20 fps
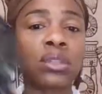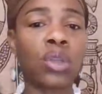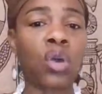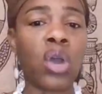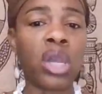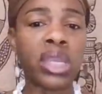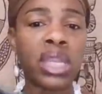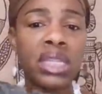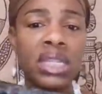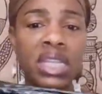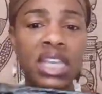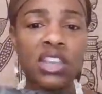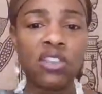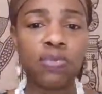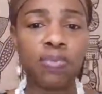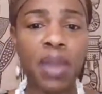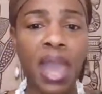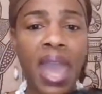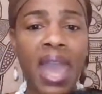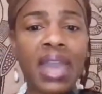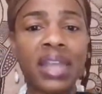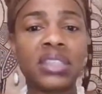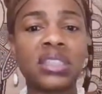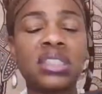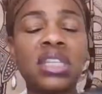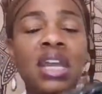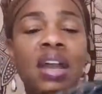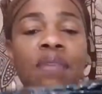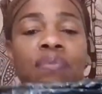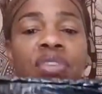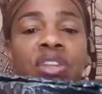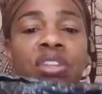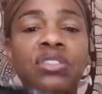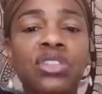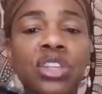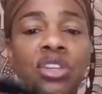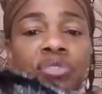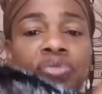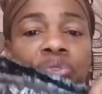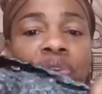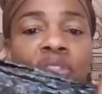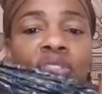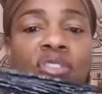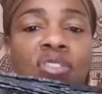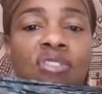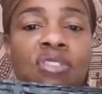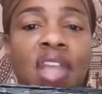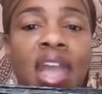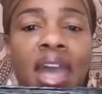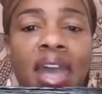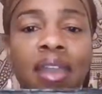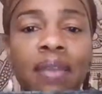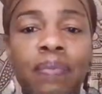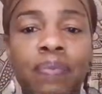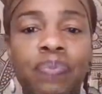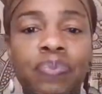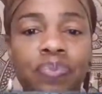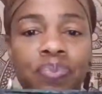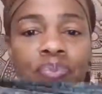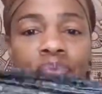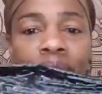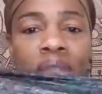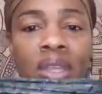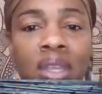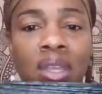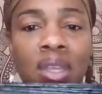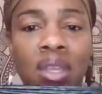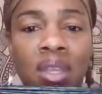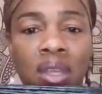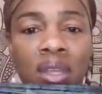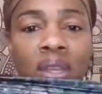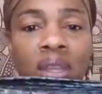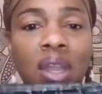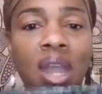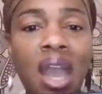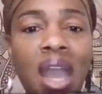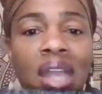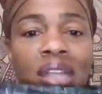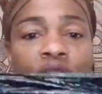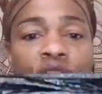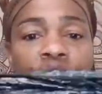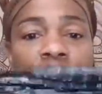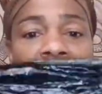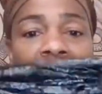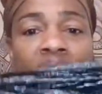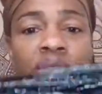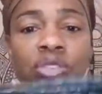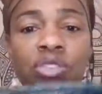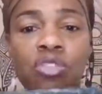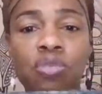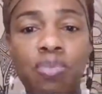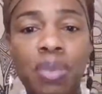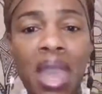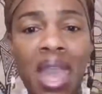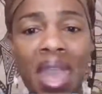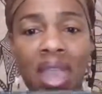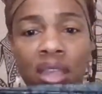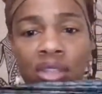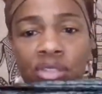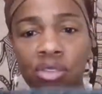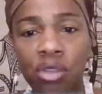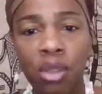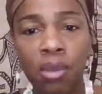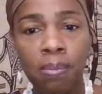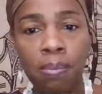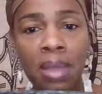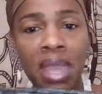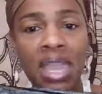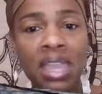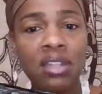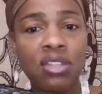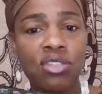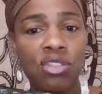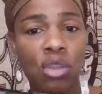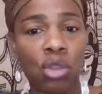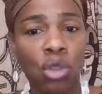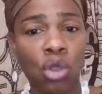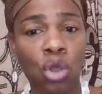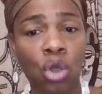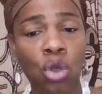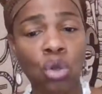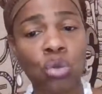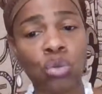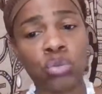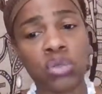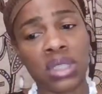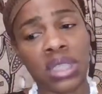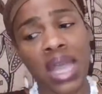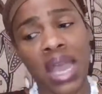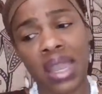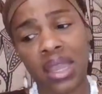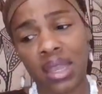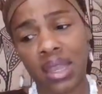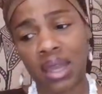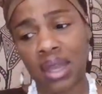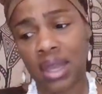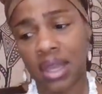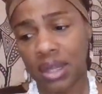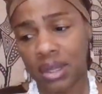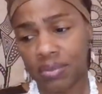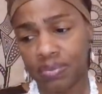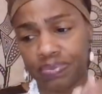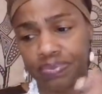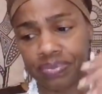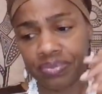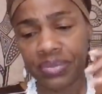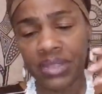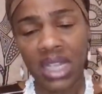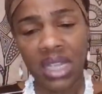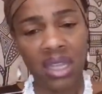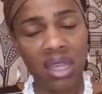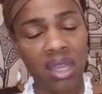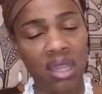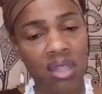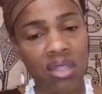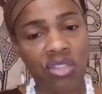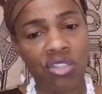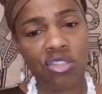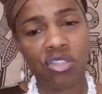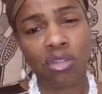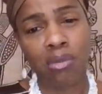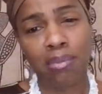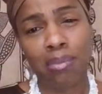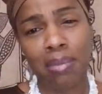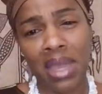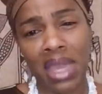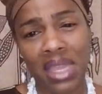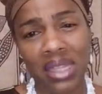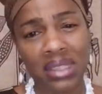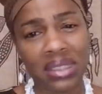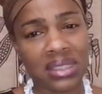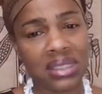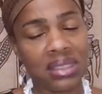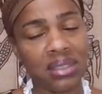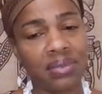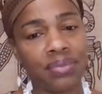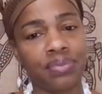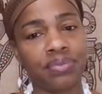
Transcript: lawn and leaf bags. The difference is that contractors' bags are made to hold like cement,